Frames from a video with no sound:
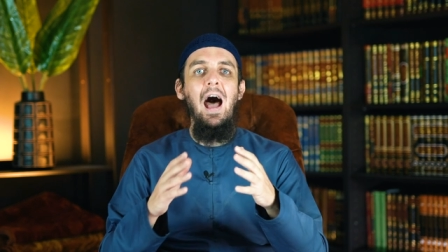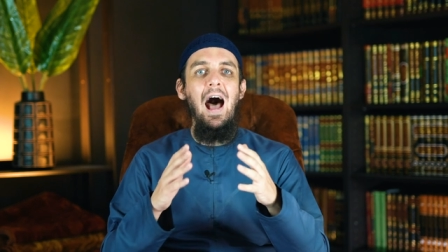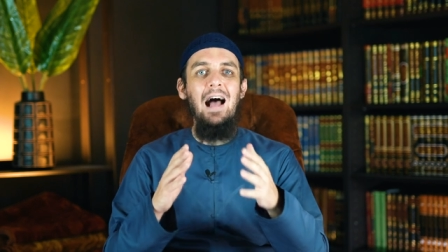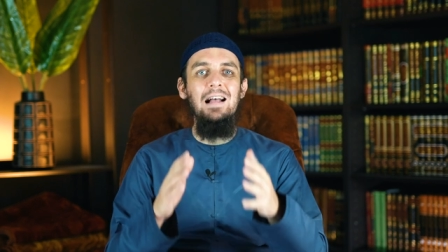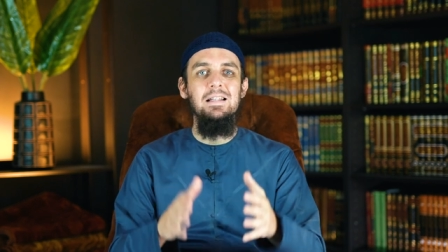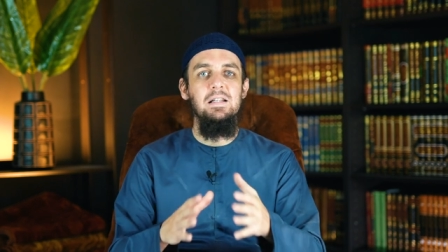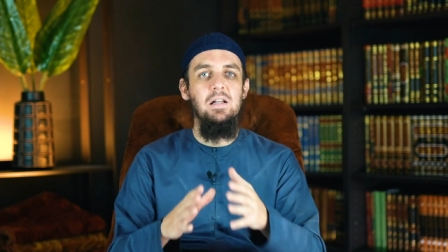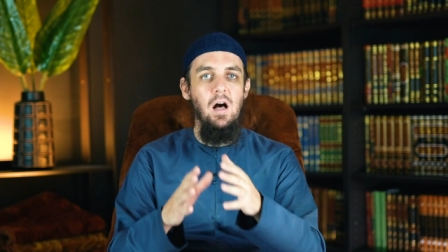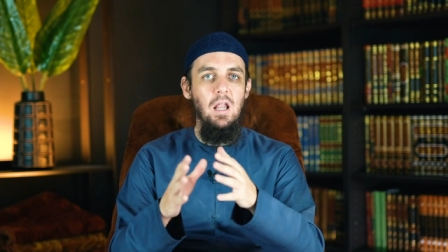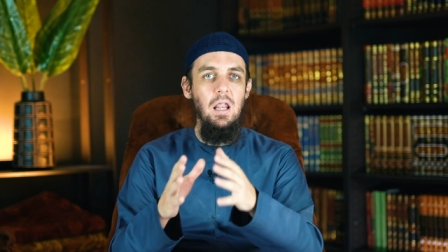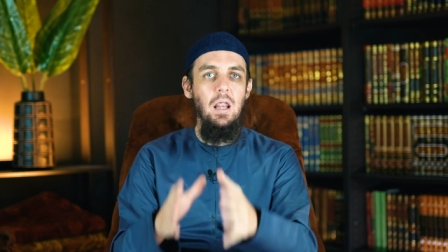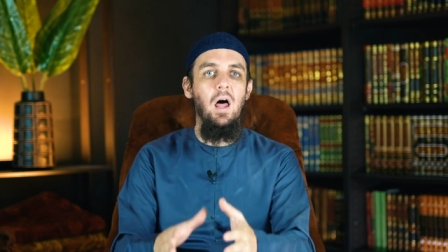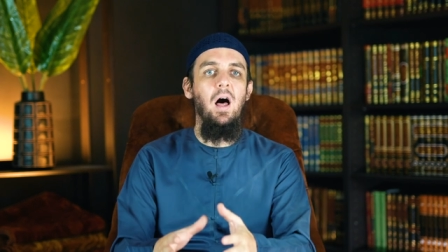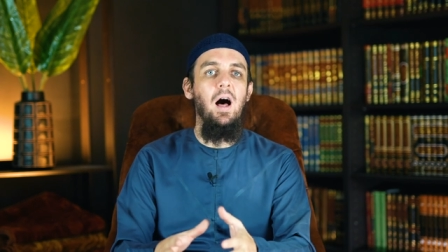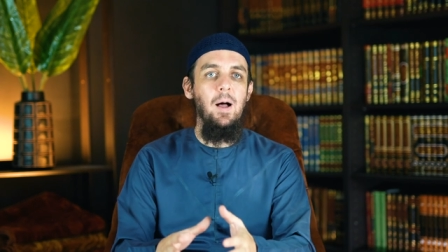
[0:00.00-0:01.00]
ask
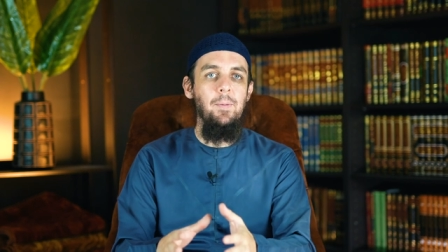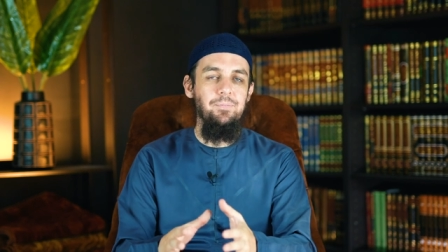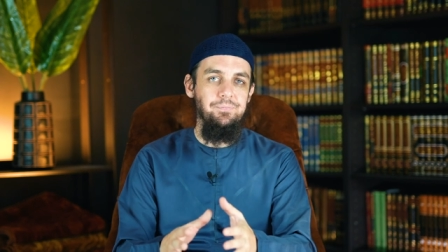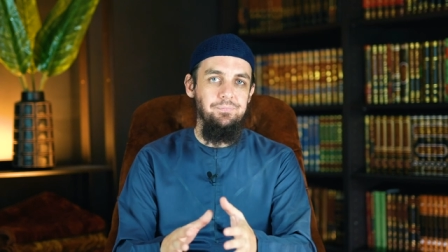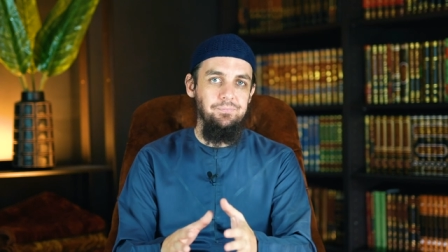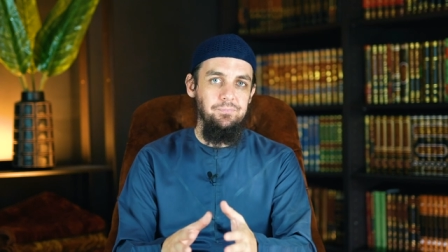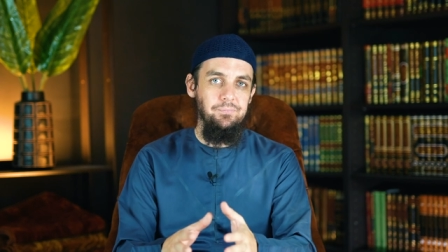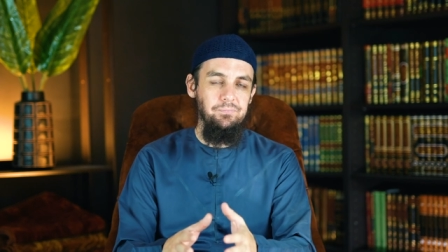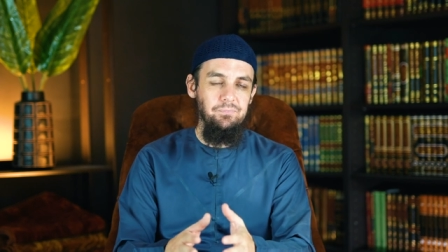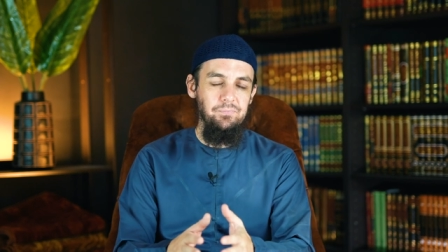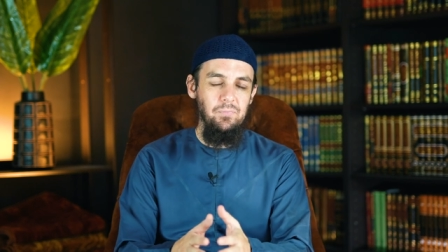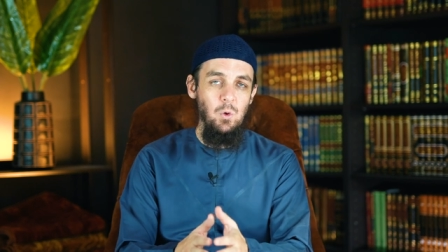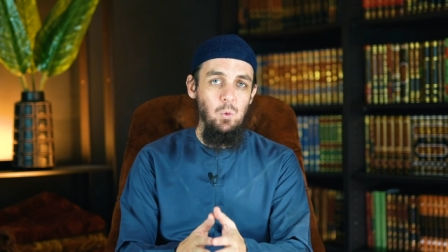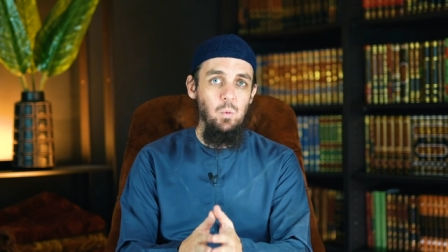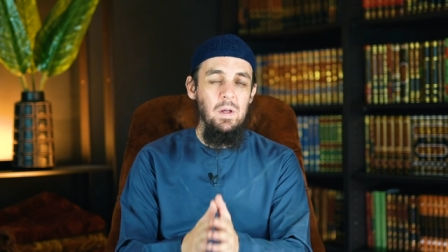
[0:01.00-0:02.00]
Allah,
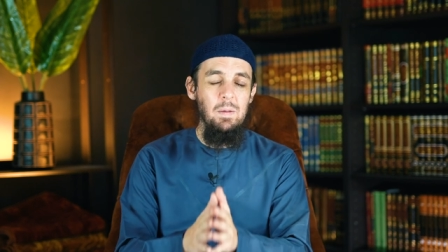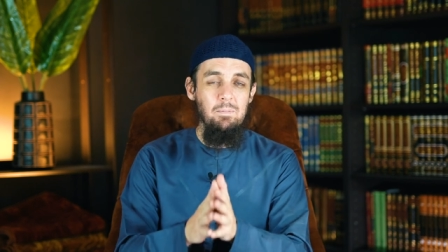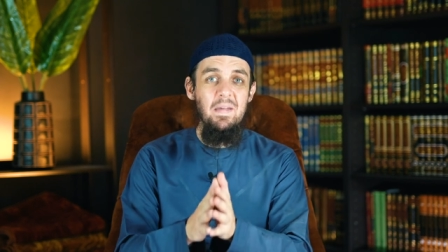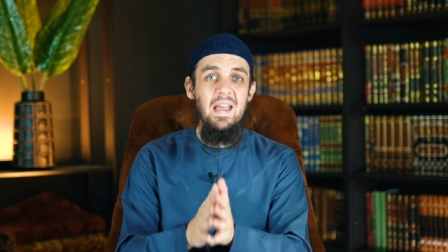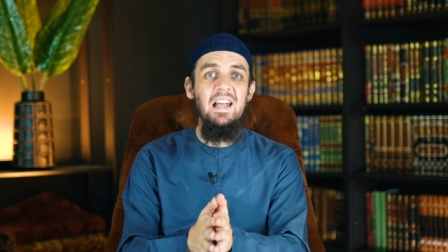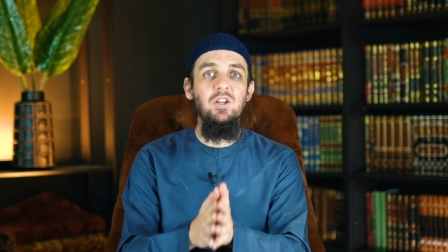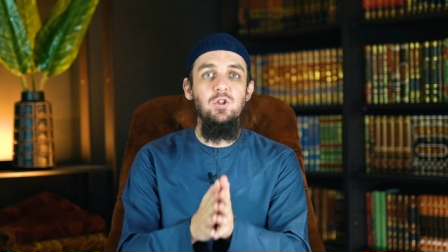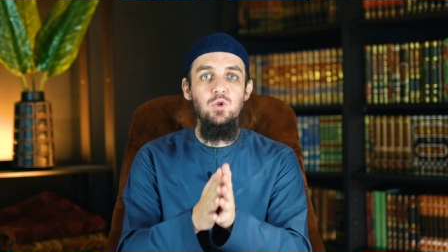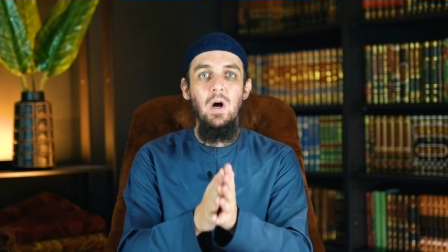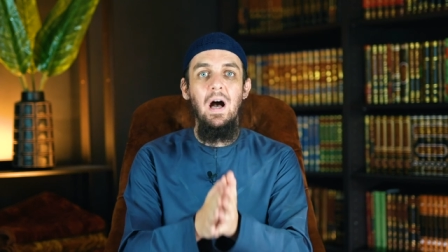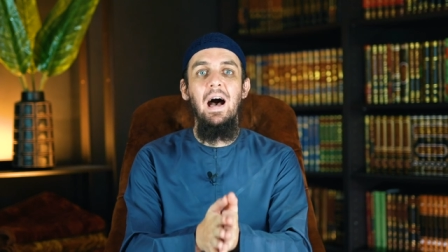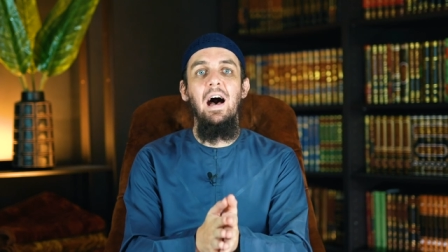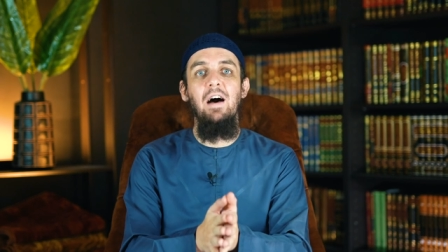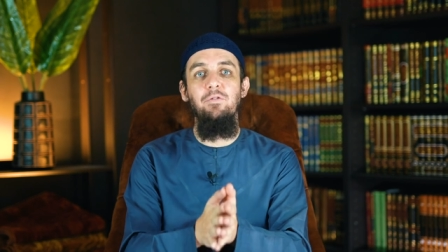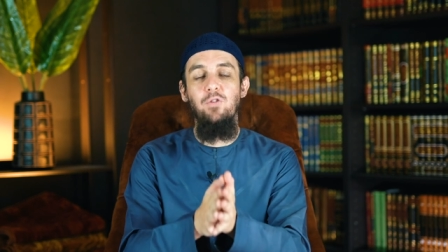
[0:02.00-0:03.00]
we make
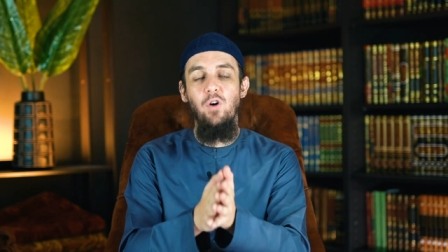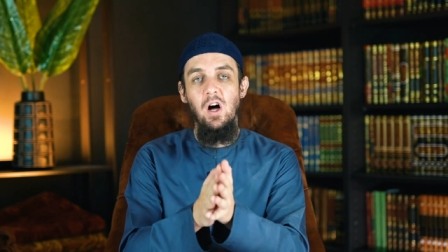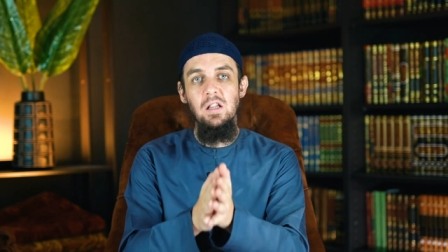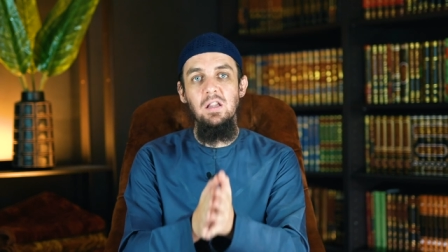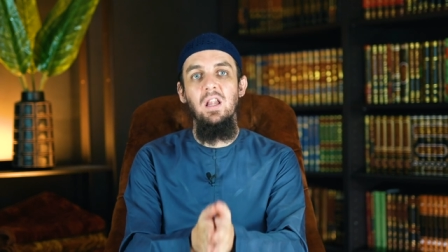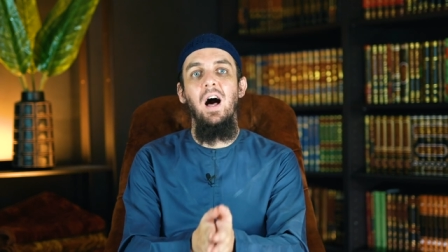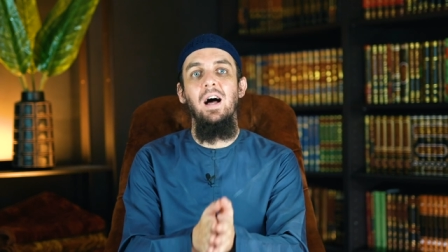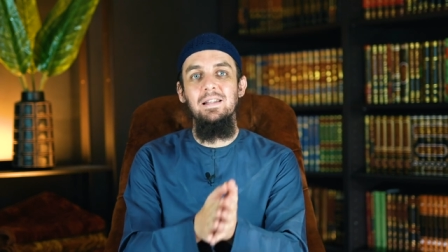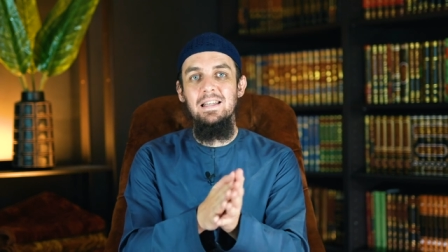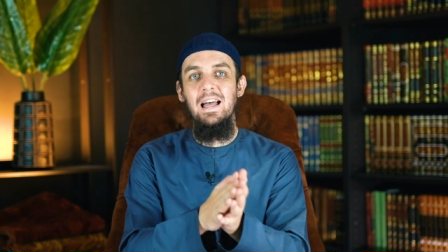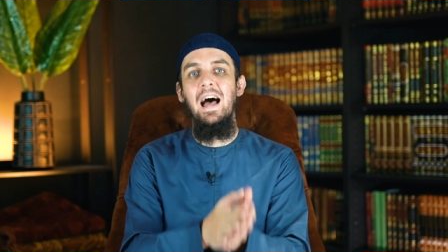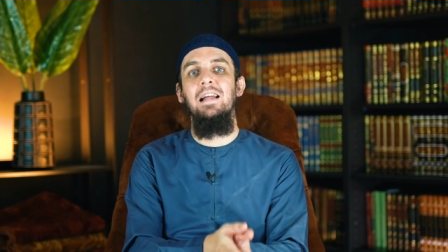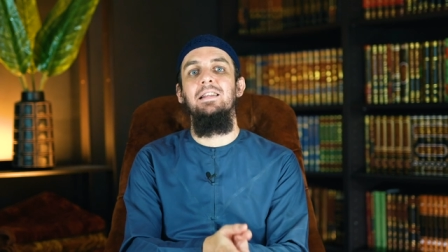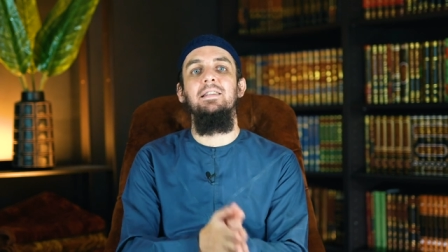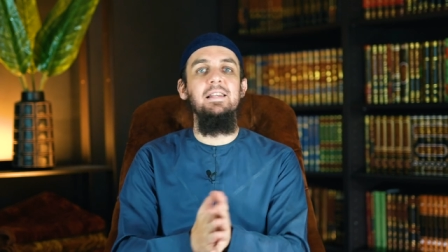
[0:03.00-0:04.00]
dua for Allah to
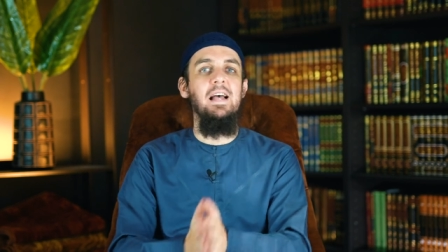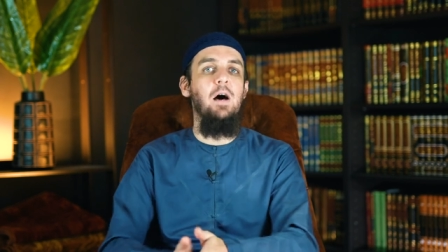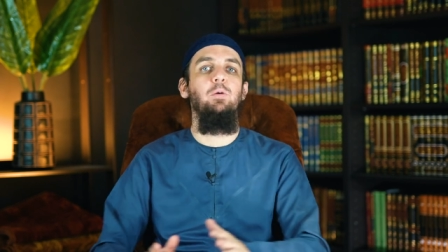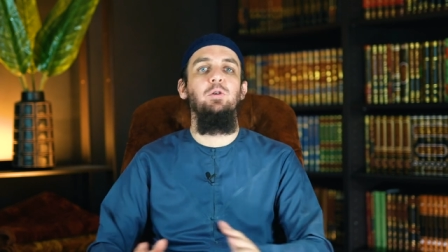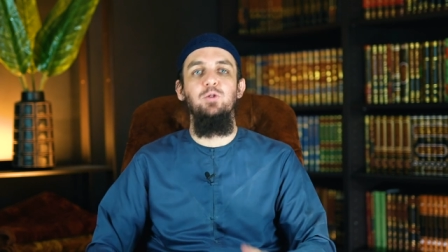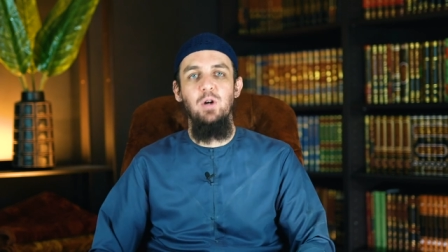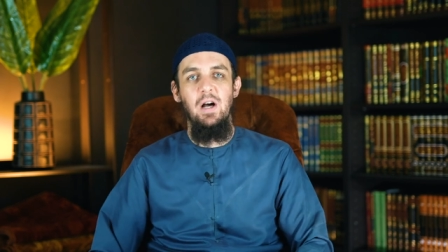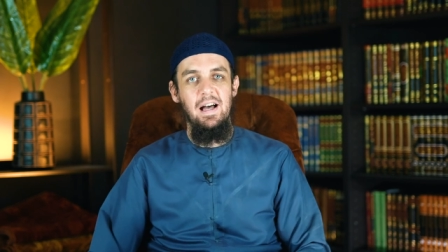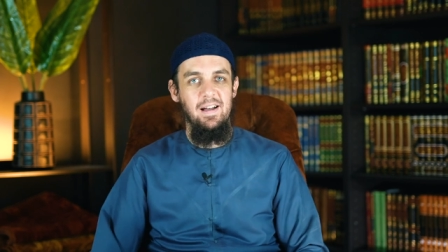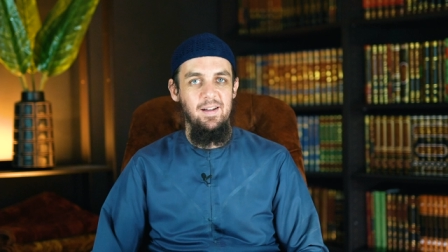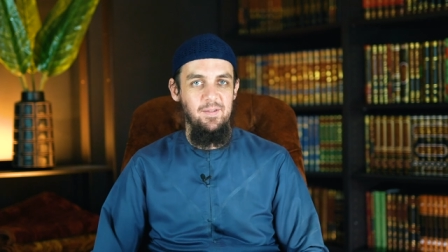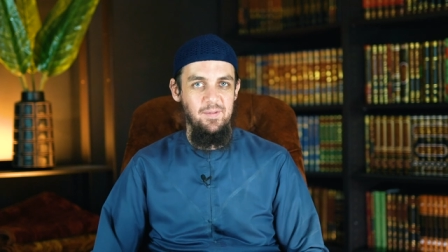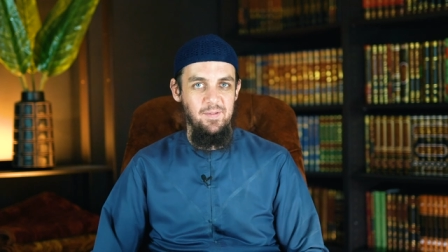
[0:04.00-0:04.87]
answer our dua.